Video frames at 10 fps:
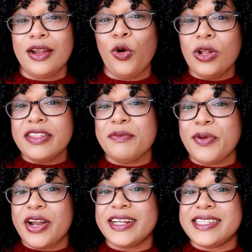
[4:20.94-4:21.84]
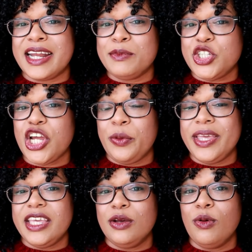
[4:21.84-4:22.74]
All of the products that I'm
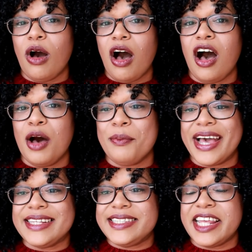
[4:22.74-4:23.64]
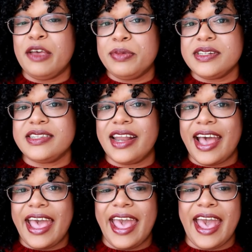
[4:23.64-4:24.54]
showing you are my staples that
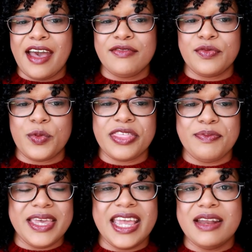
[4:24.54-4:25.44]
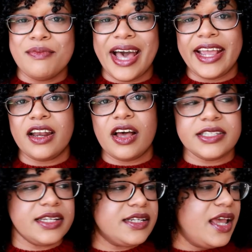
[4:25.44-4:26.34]
I have with me in my
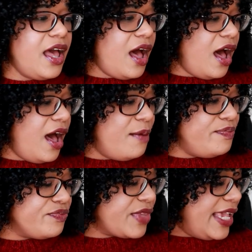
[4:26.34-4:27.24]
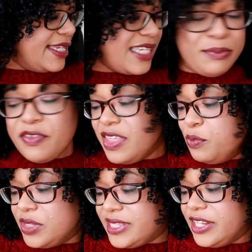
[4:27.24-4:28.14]
closet. Some of
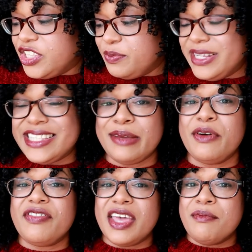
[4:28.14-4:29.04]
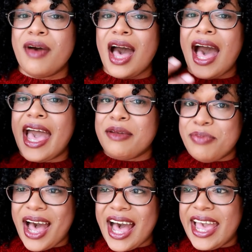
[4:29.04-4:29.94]
them were sent to me, some of them I
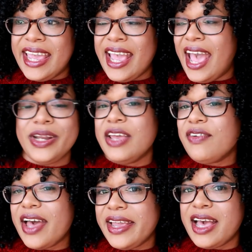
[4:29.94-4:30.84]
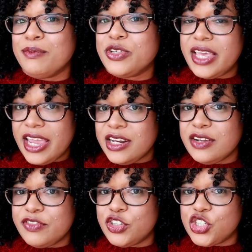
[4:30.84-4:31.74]
buy. Whenever I come to the
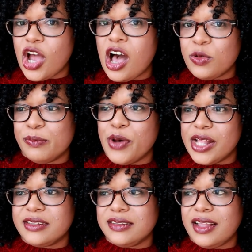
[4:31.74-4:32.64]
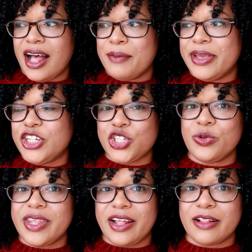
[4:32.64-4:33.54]
end of a jar or a bottle, I make
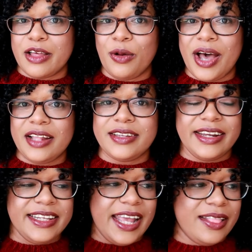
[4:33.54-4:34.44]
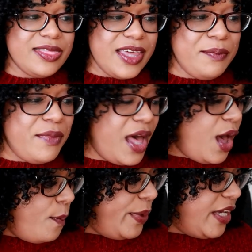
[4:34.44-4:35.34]
sure that I'll go out and get them
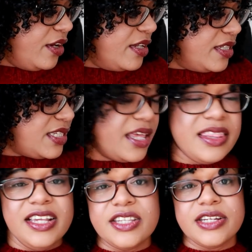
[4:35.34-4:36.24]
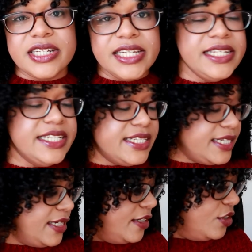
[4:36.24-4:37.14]
because these are really,
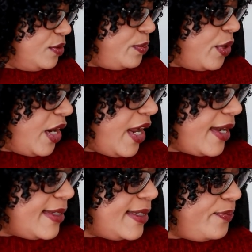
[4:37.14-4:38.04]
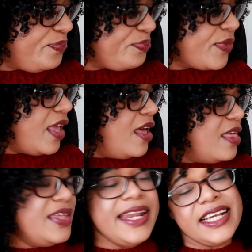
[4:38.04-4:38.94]
really good products.
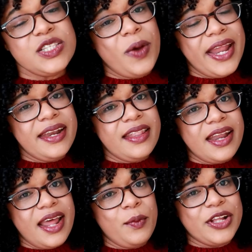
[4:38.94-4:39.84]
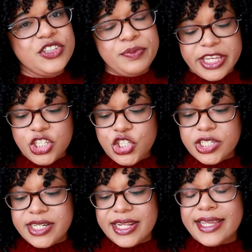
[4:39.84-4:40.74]
The next one that I want to
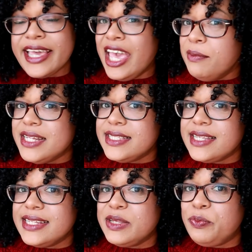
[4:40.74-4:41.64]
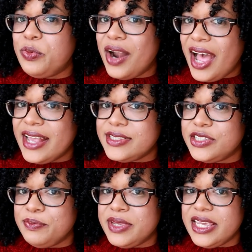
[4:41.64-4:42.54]
mention came as a
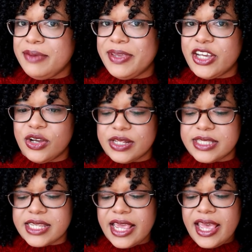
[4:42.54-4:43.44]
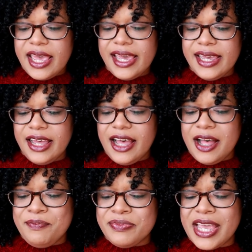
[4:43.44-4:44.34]
surprise to me because
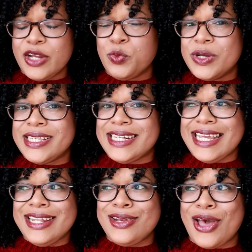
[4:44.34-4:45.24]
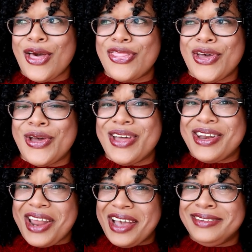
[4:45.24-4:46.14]
it wasn't in
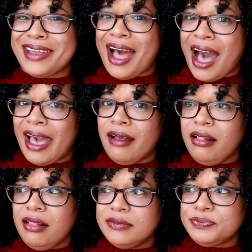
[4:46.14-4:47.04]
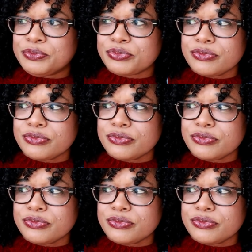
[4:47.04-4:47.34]
the right aisle.